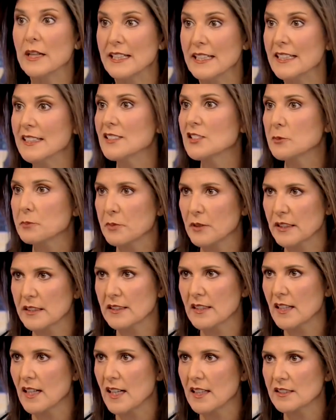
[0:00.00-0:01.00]
need to bring
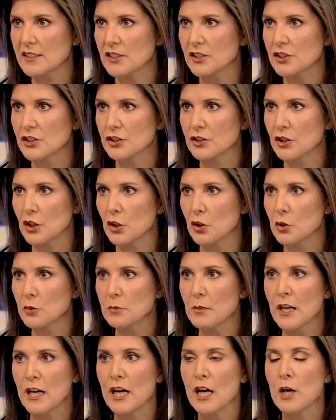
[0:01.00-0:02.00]
the hostages home.